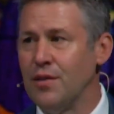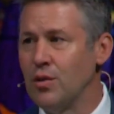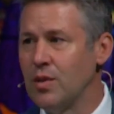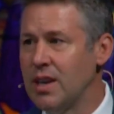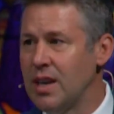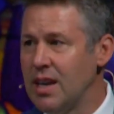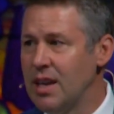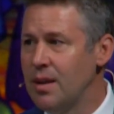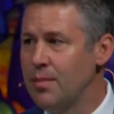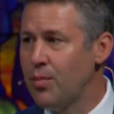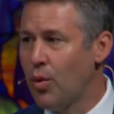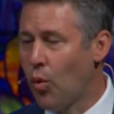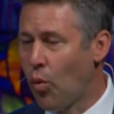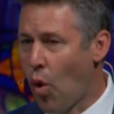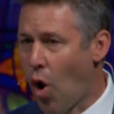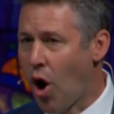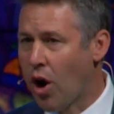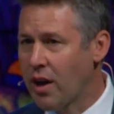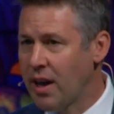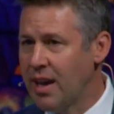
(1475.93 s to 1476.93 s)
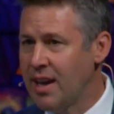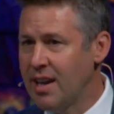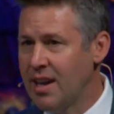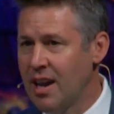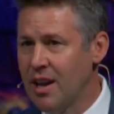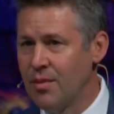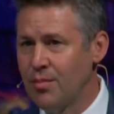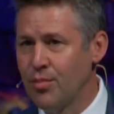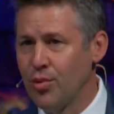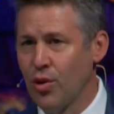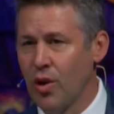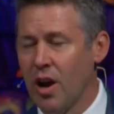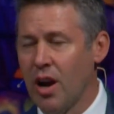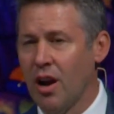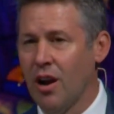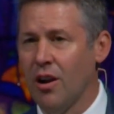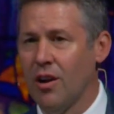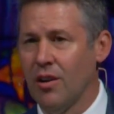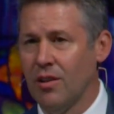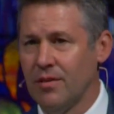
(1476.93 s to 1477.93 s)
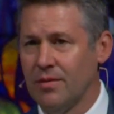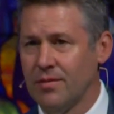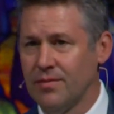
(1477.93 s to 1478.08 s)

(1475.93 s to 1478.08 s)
you keep walking in prayer,